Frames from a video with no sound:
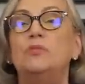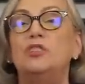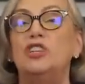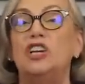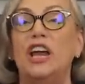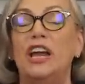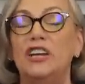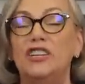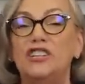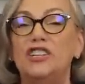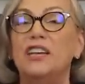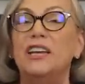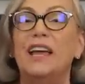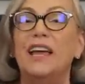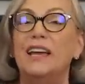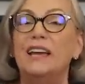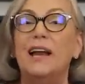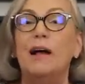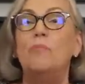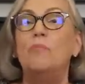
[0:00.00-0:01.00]
changing
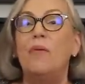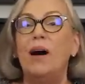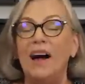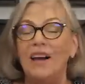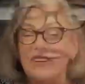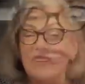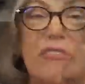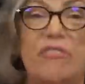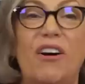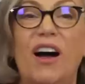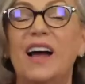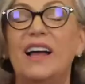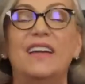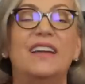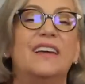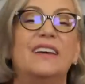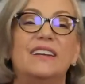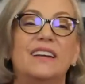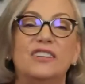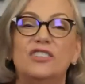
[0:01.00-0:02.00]
it and
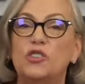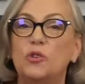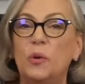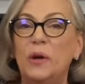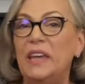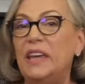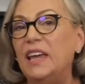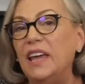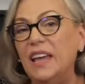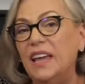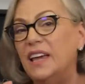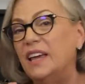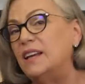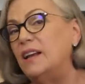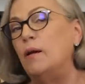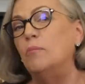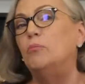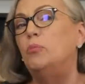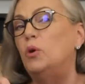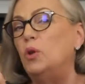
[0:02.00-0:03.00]
modifying it and tweaking it
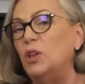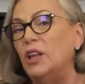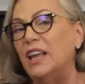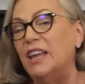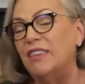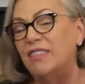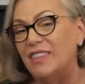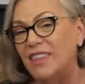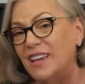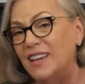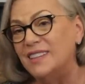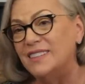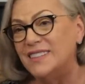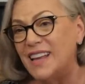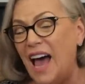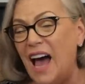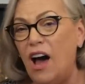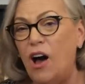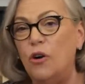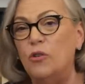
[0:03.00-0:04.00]
and pulling things
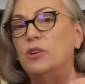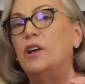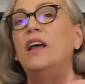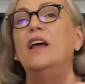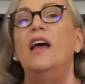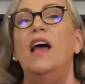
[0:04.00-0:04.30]
out